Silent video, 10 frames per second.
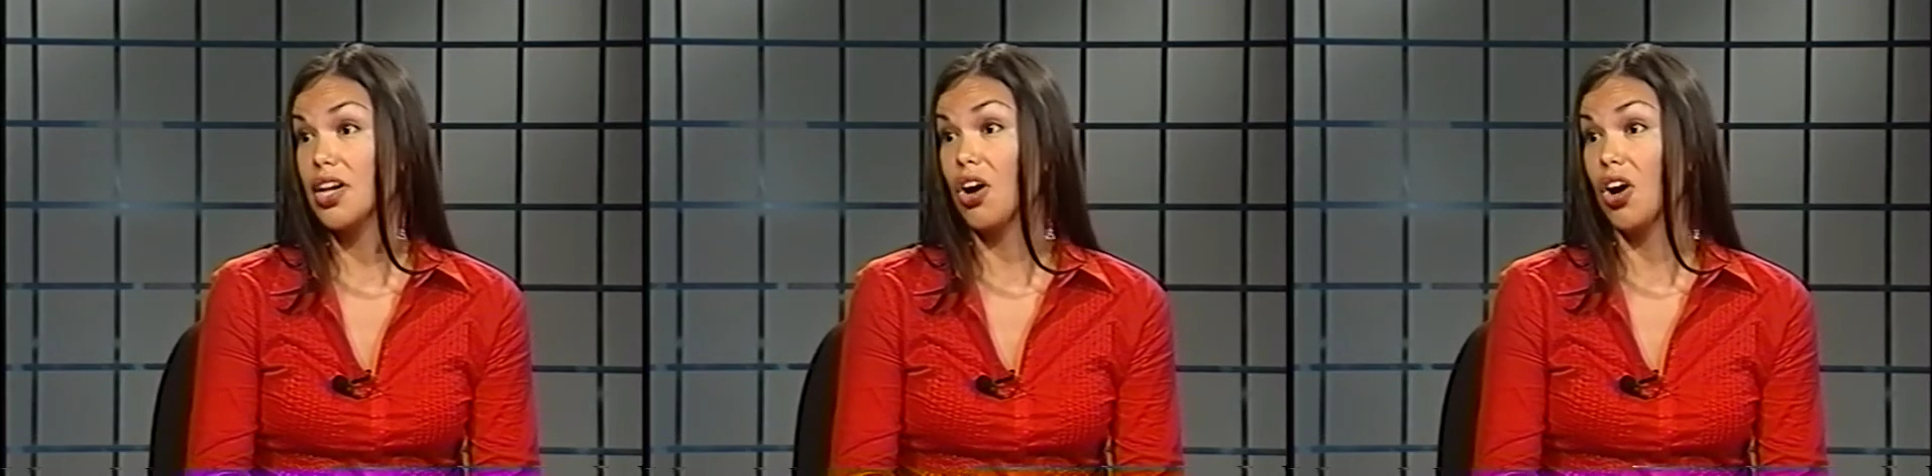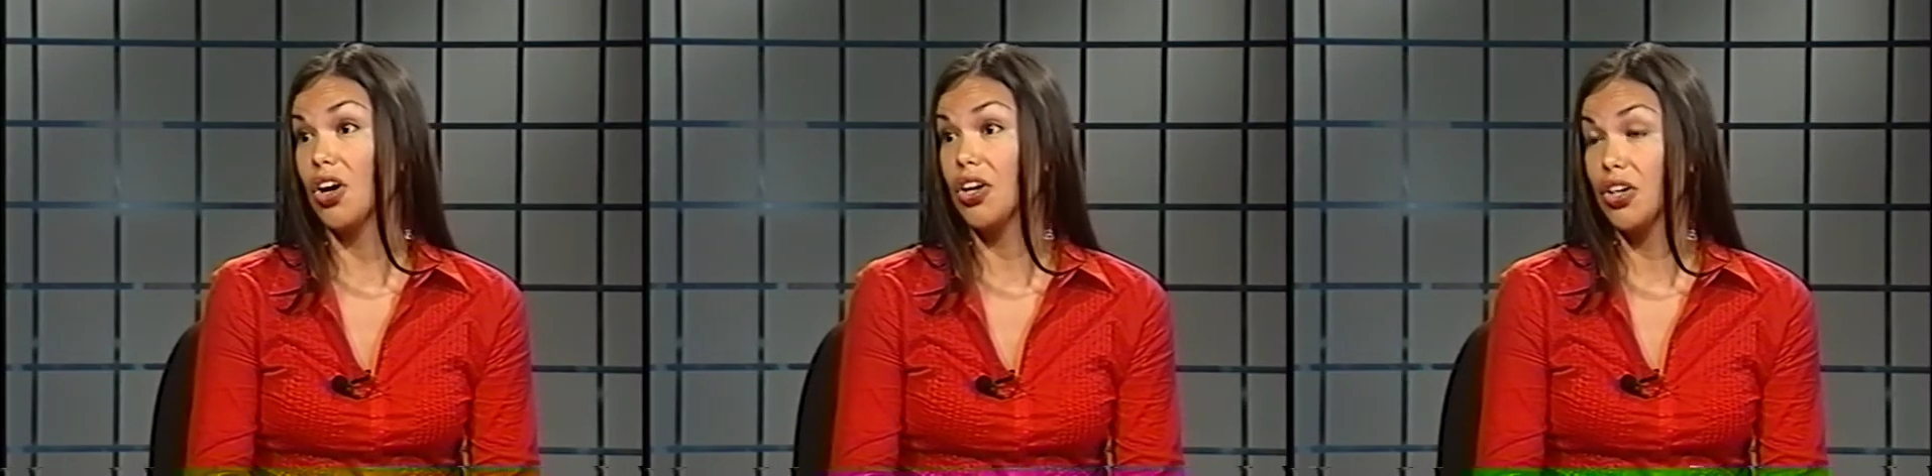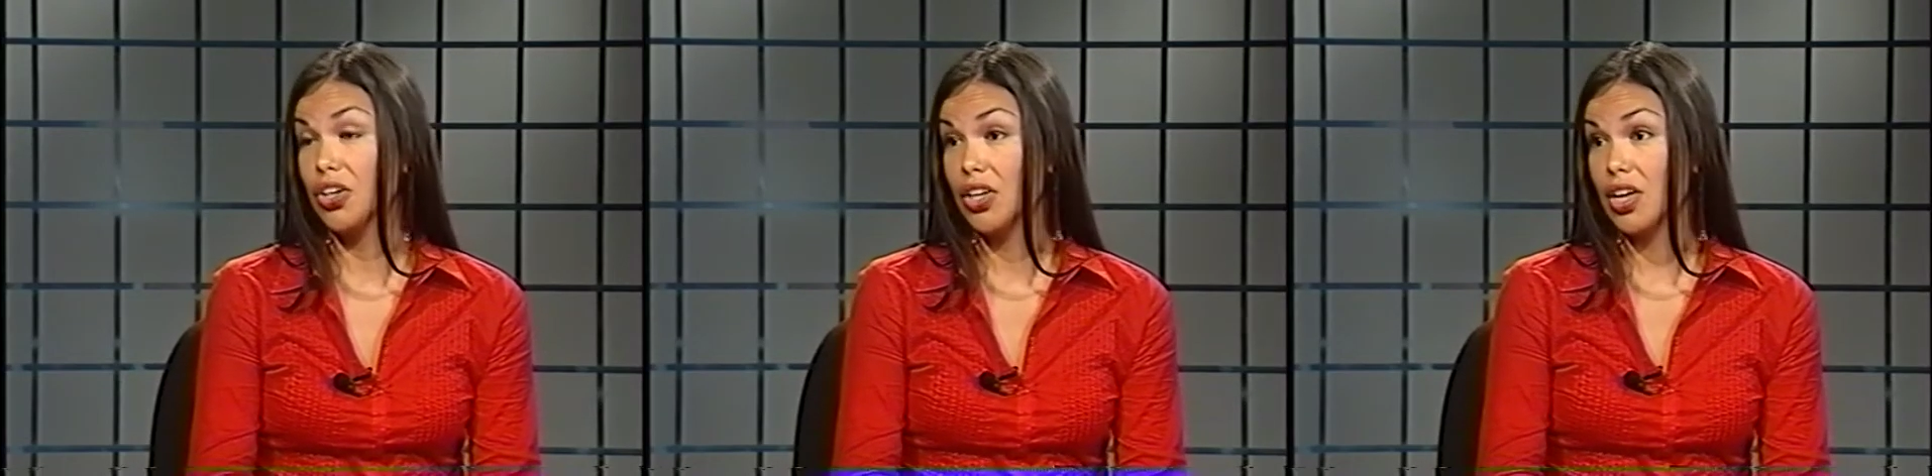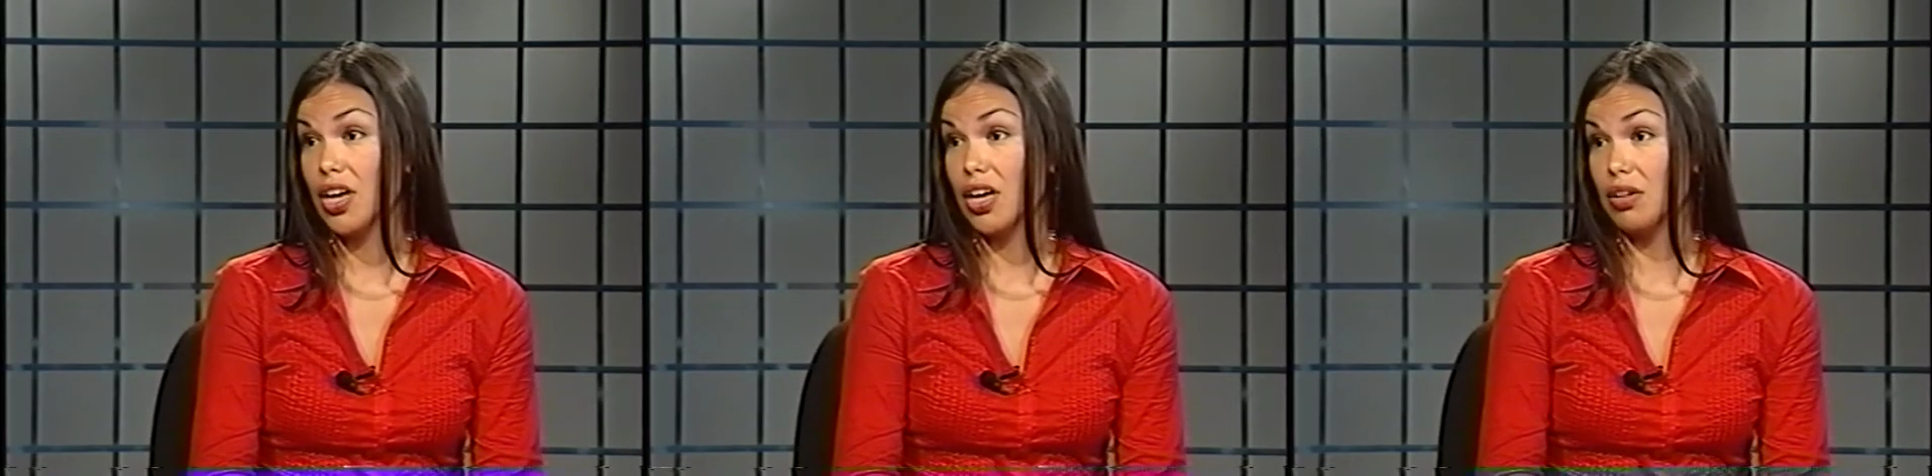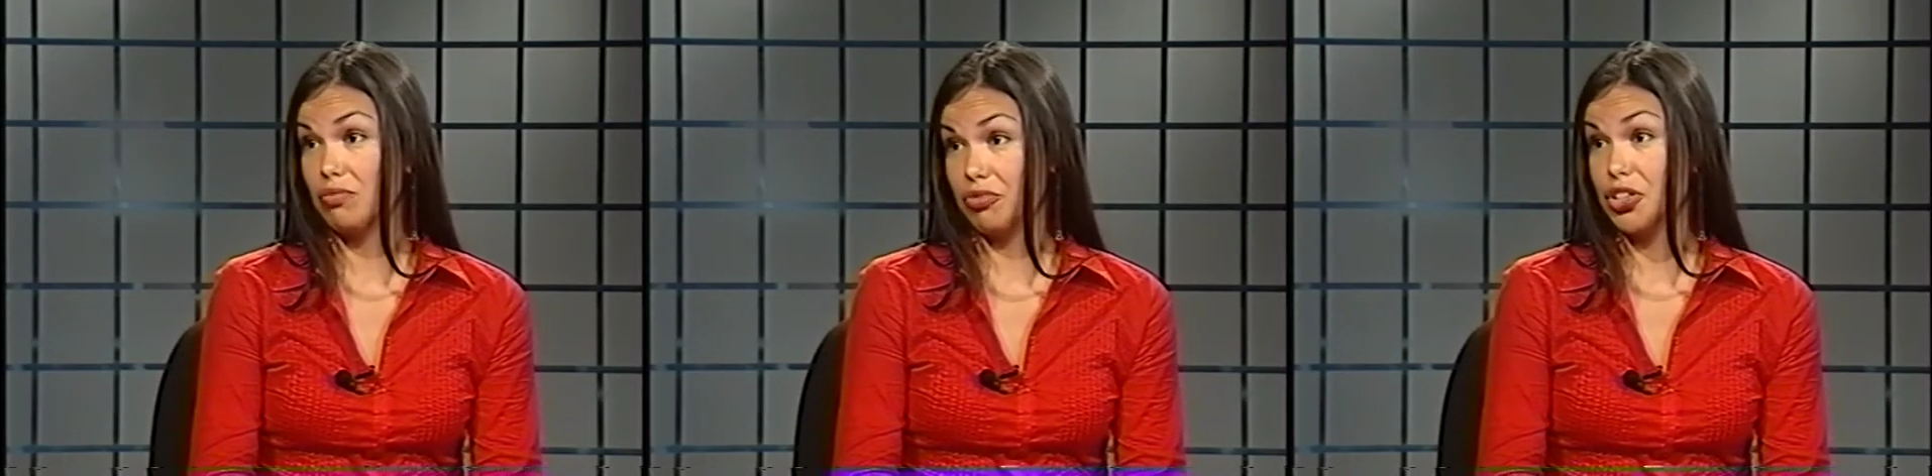that are
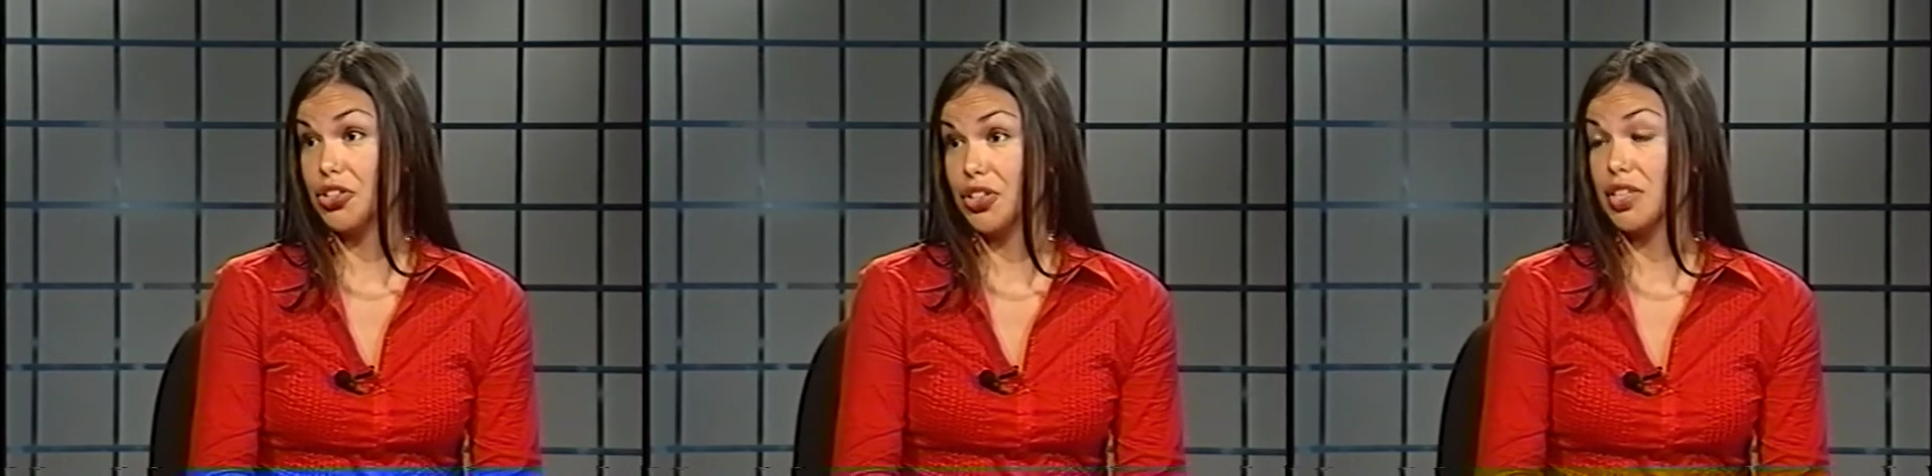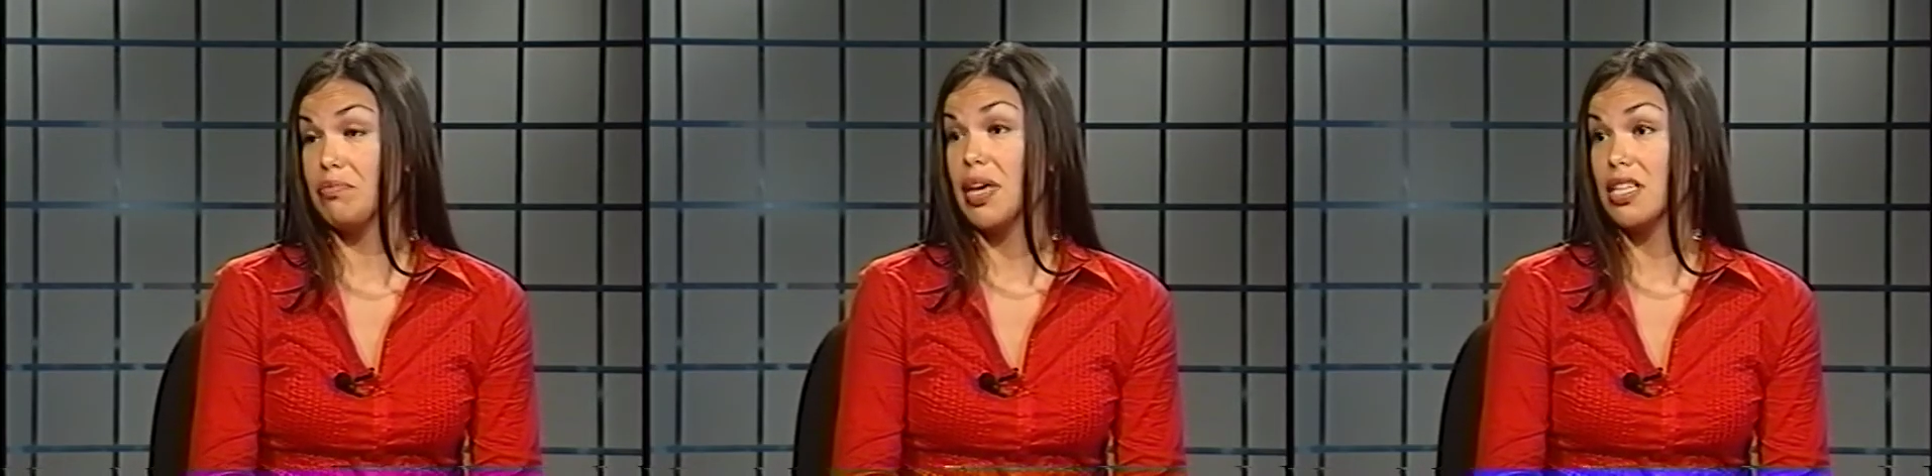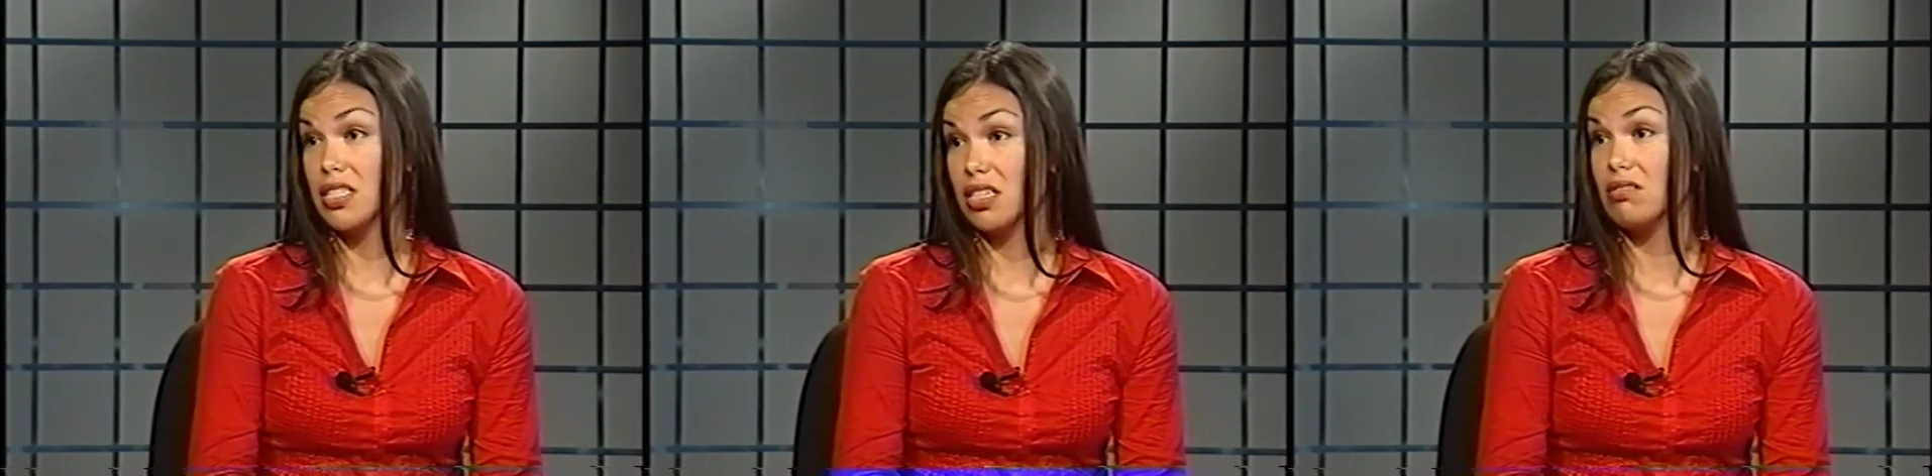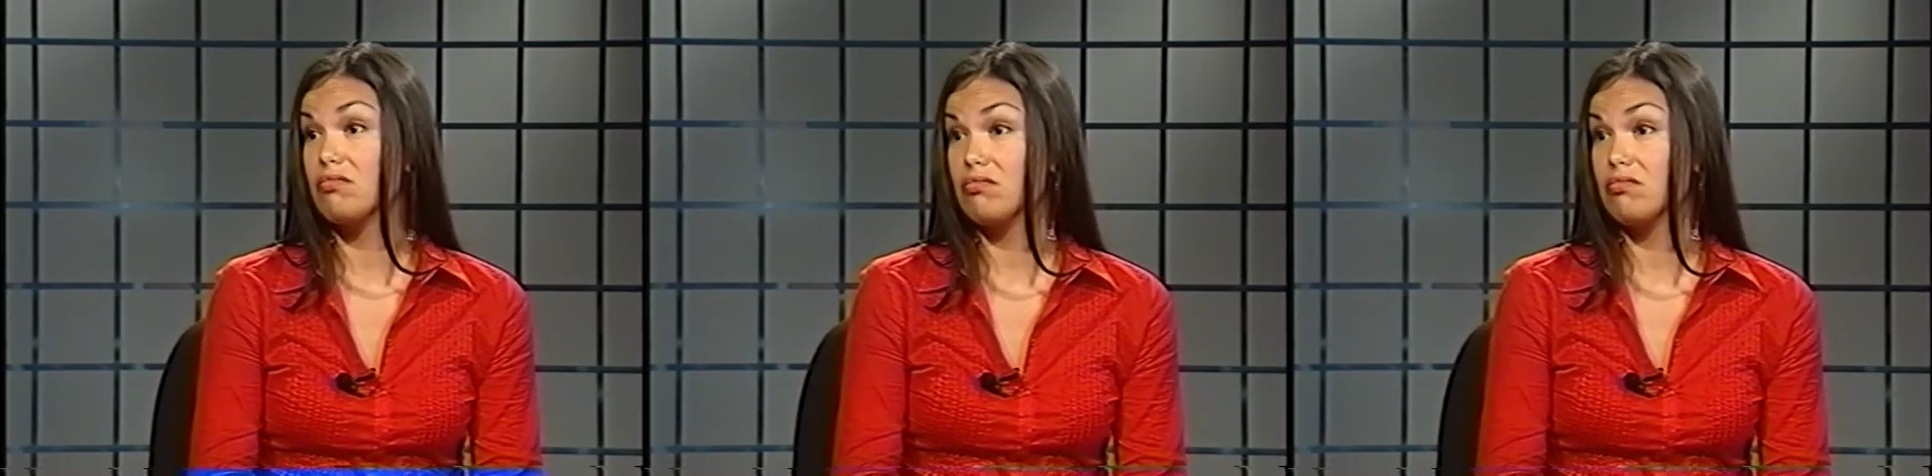featured in the magazine.